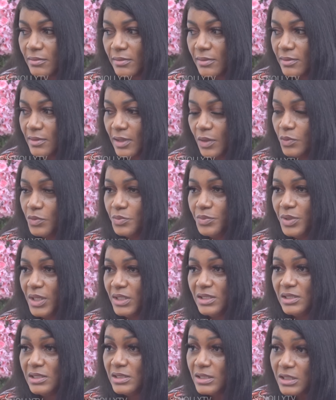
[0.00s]
there won't be
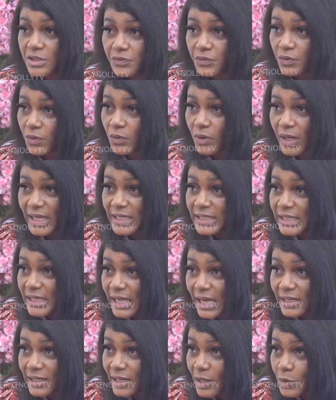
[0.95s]
any need for any
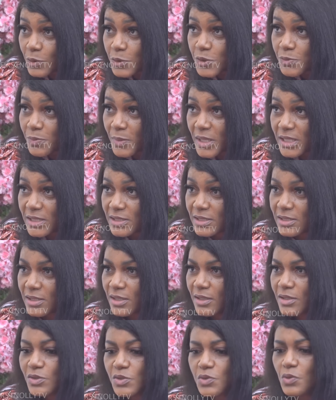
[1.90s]
announcement.
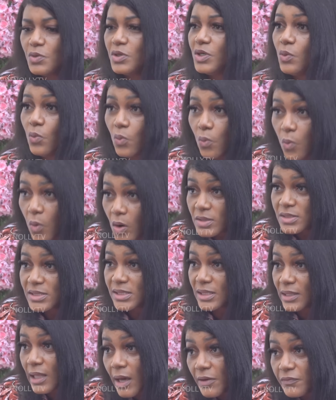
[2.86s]
So it
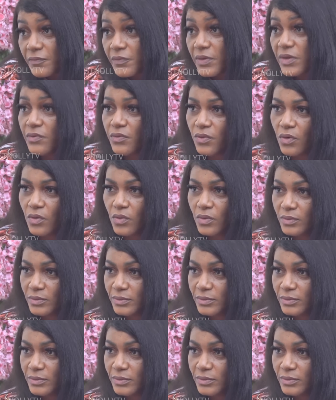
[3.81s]
works in our favor.